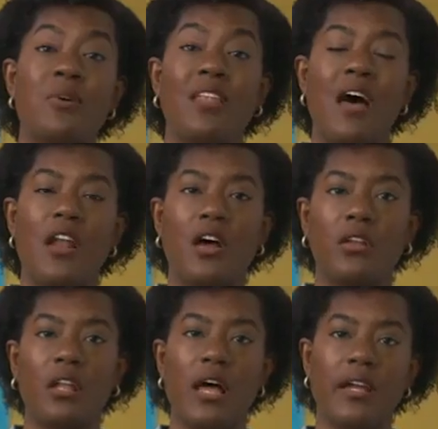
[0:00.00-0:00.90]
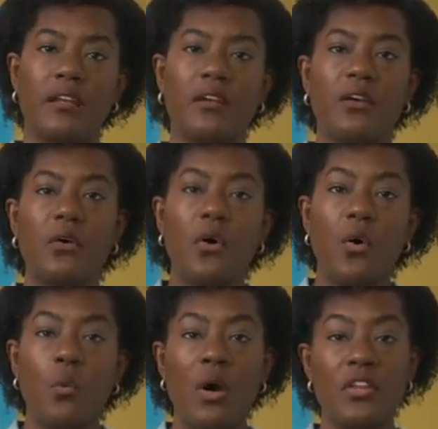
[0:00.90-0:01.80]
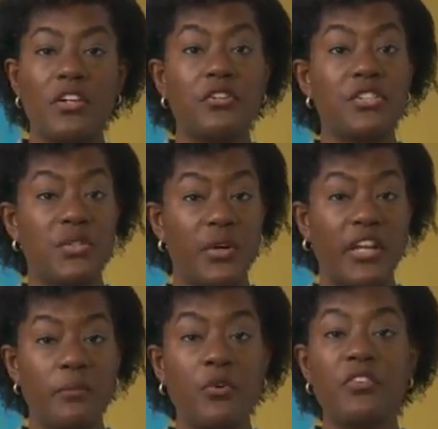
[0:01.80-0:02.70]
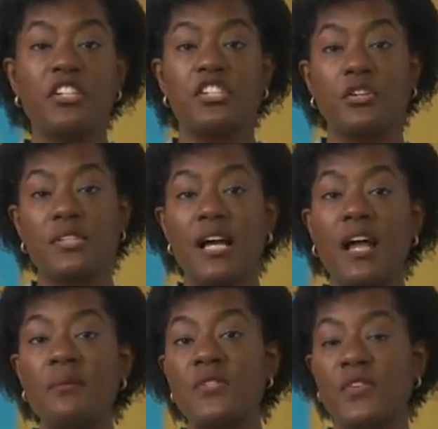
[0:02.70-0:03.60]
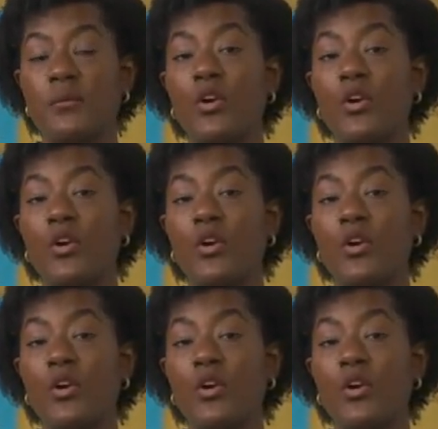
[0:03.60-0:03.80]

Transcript: a lot online. Whether you're sorting movie showtimes from